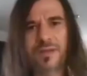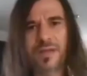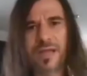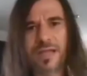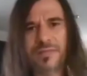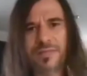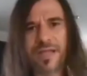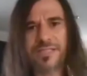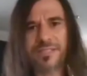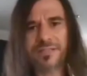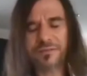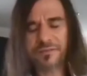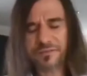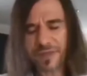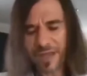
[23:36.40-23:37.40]
That's the
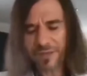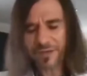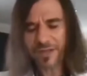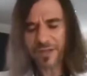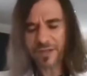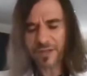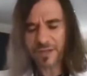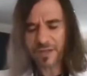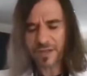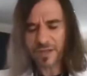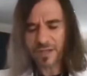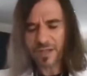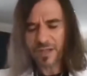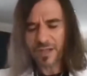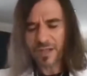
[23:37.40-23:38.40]
founder
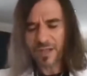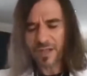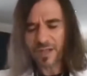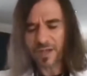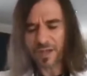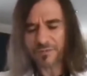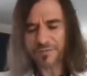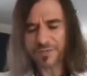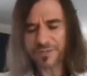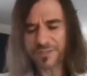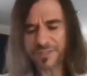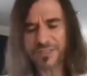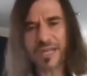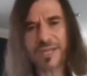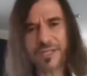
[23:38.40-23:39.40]
of the
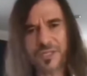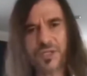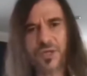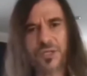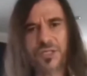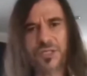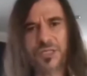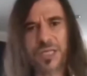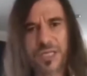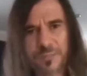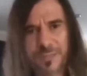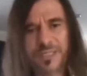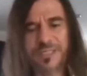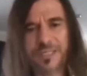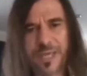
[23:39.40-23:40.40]
Satanic Church. He
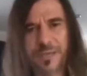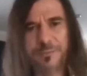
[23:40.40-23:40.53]
admits that.